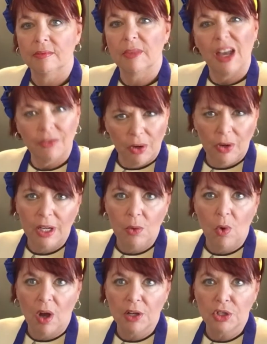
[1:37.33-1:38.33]
I've already
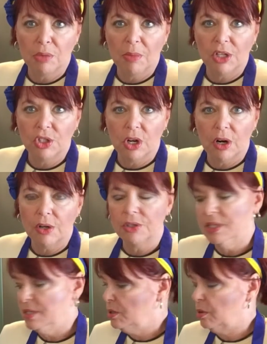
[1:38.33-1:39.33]
washed my jars.
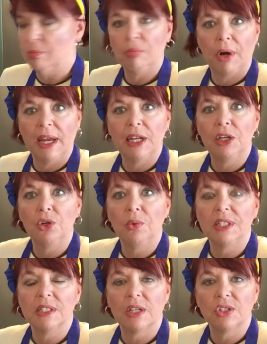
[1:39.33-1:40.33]
These are brand new
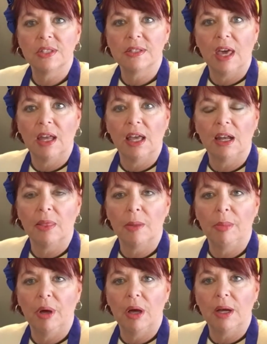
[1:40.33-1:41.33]
ones I just got out of the
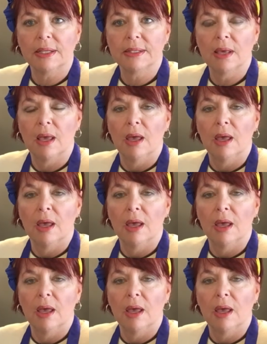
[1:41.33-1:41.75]
box.